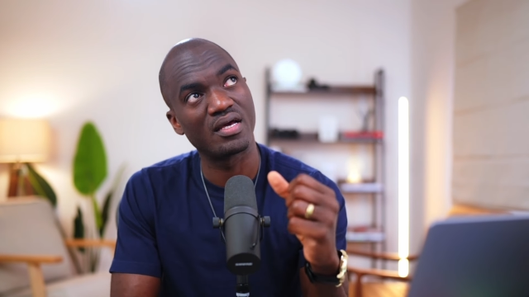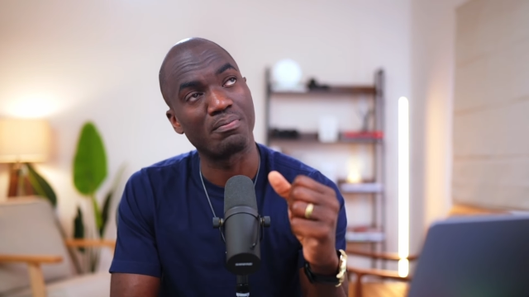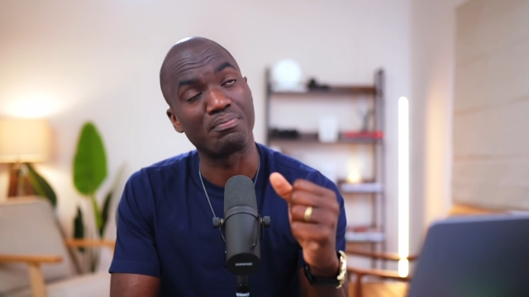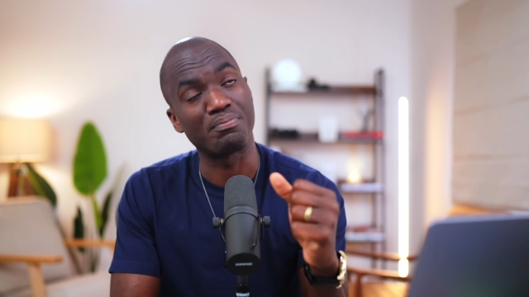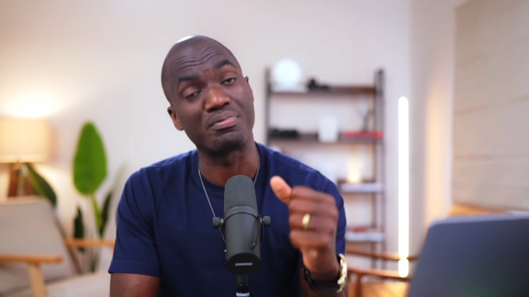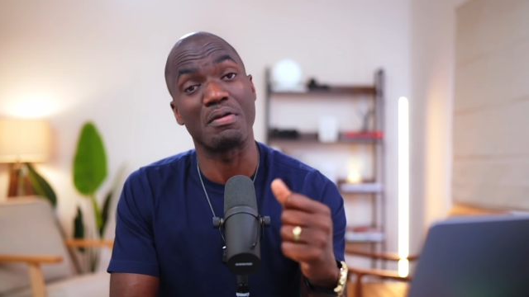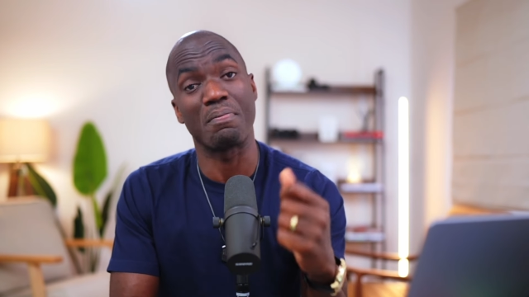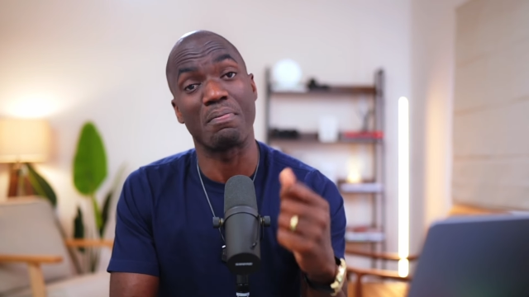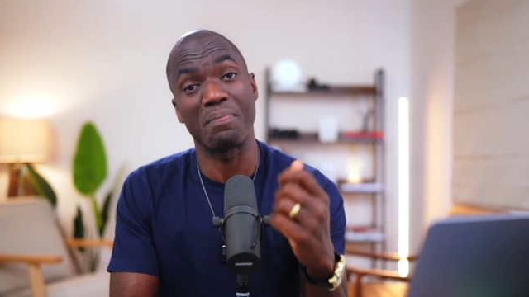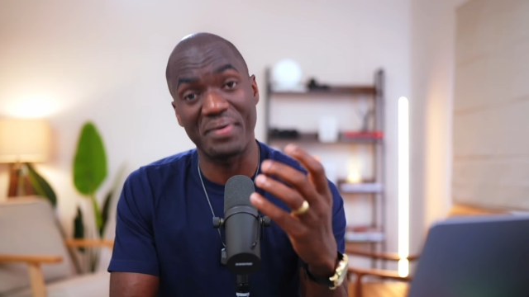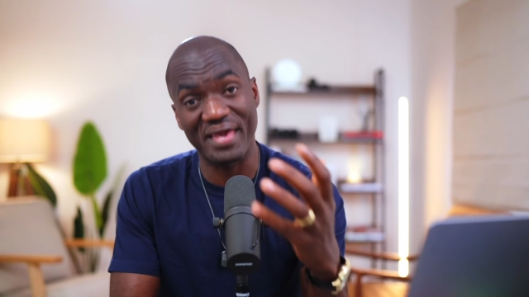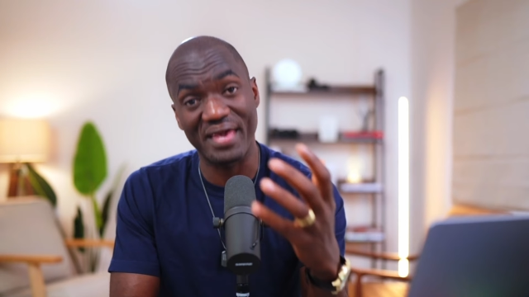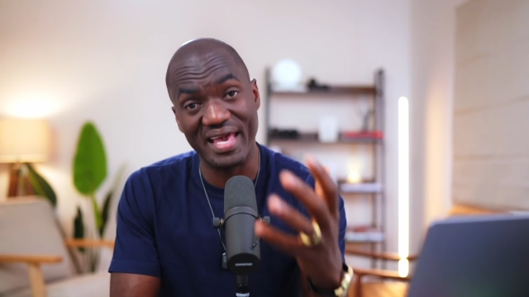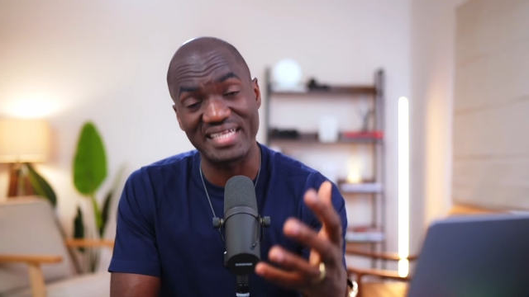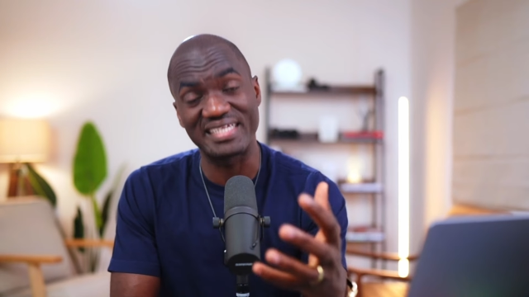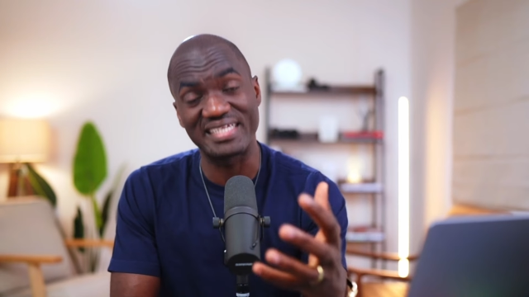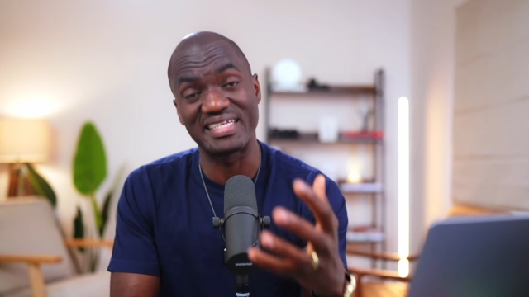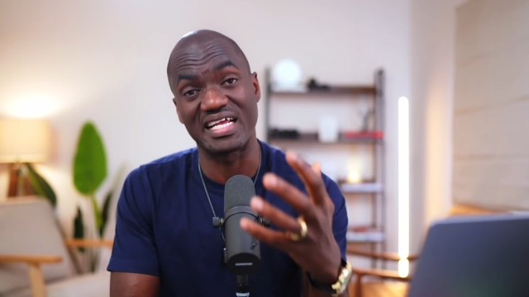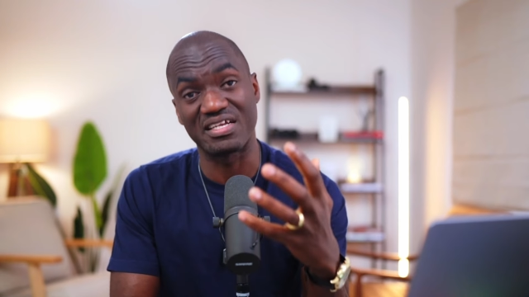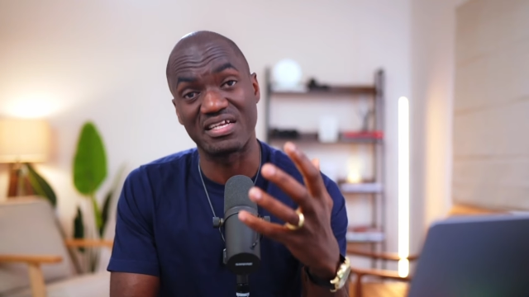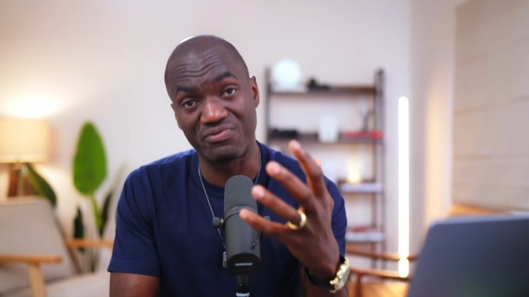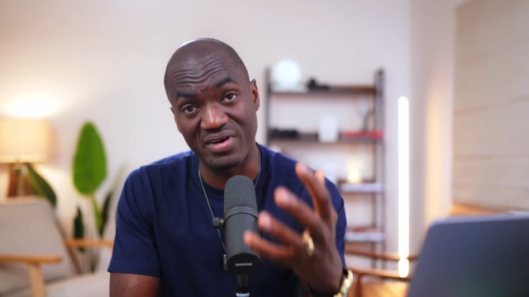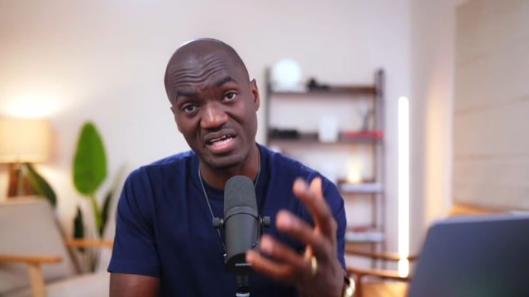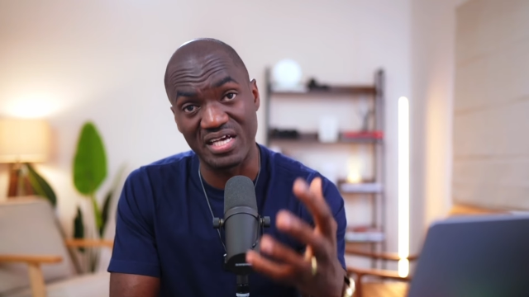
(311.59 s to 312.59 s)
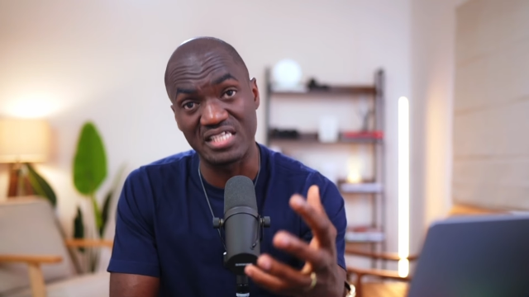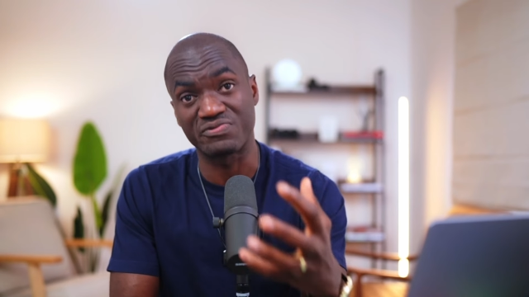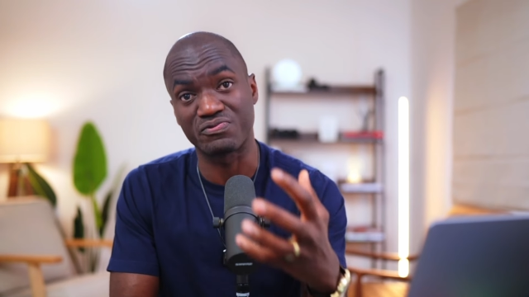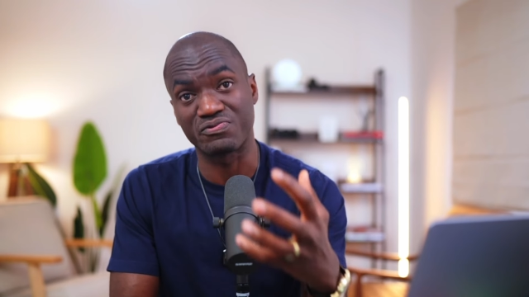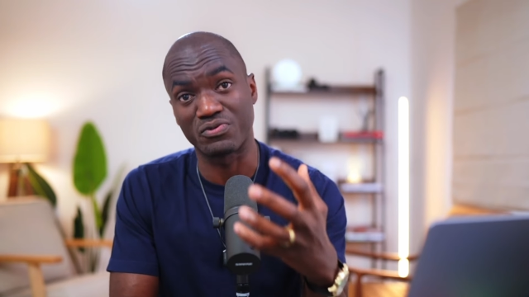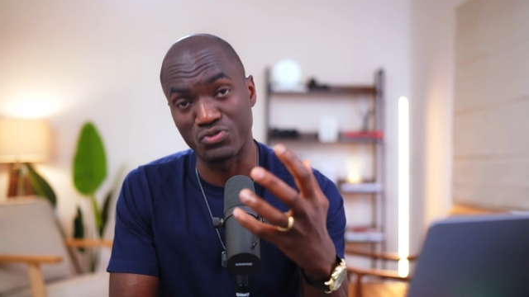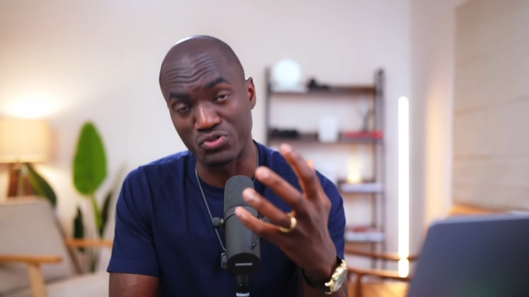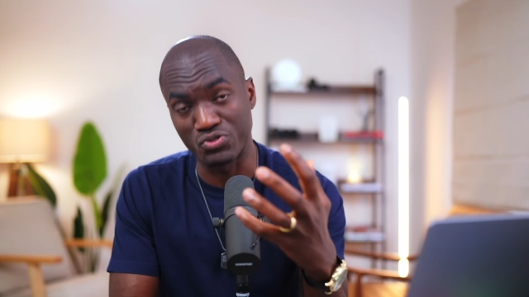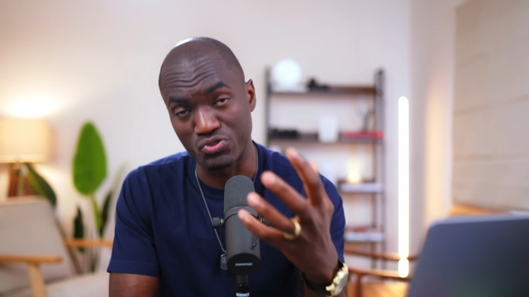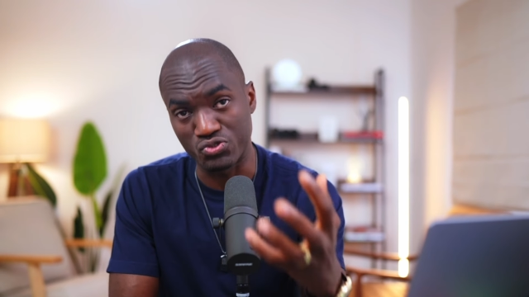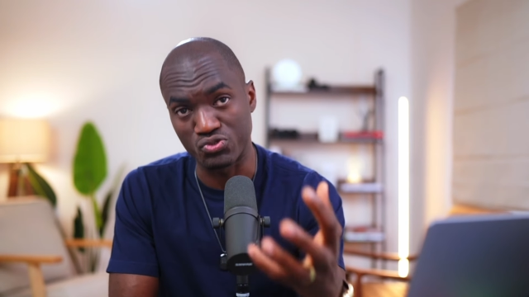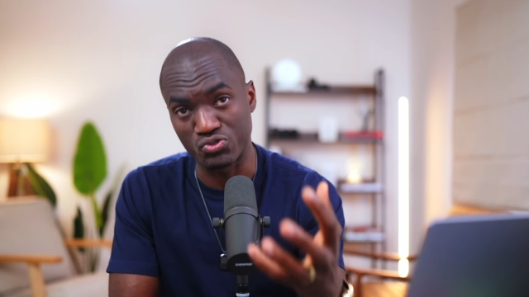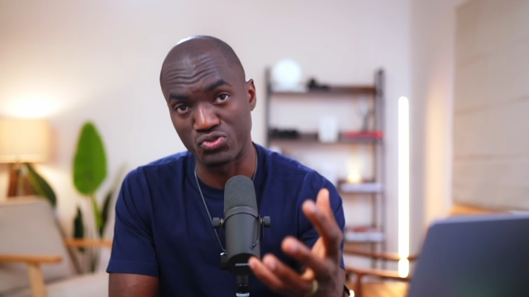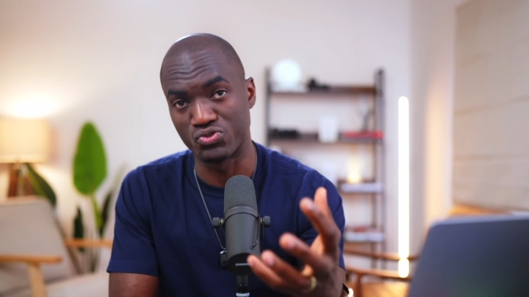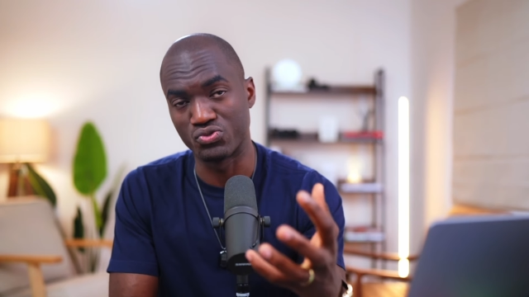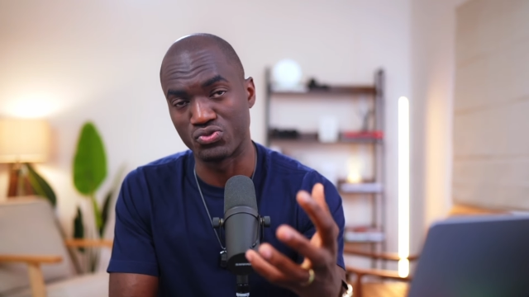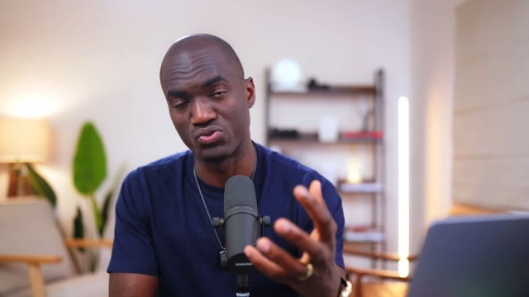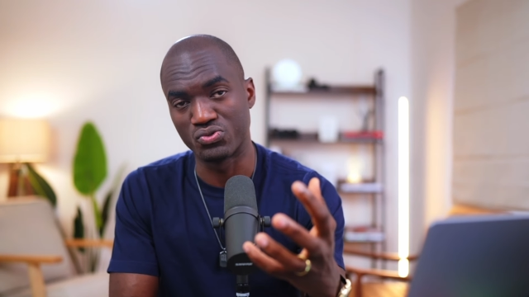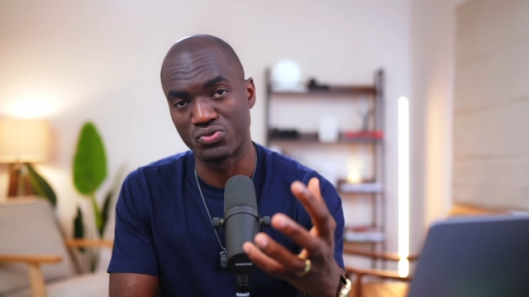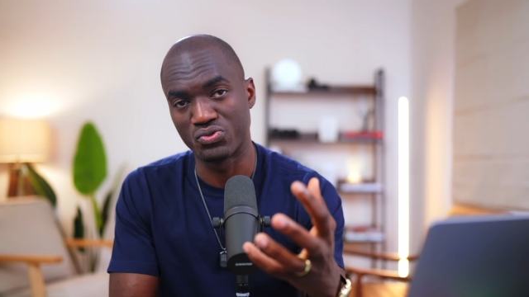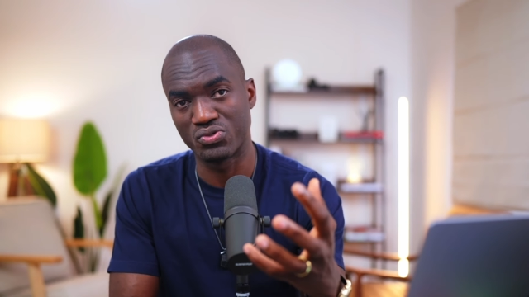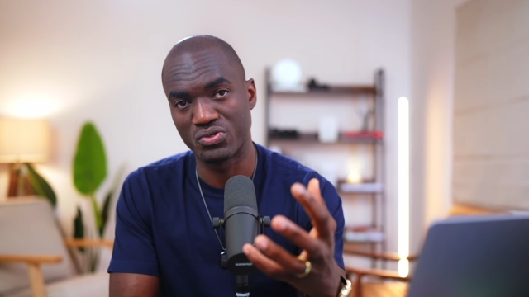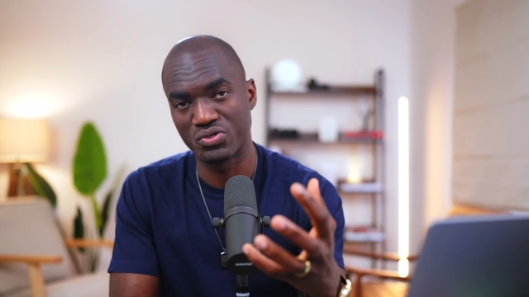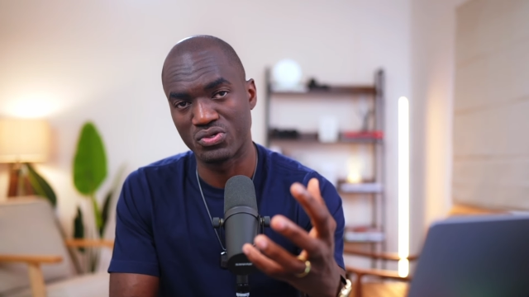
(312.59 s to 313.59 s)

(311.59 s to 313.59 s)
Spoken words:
prepared in advance for you to do.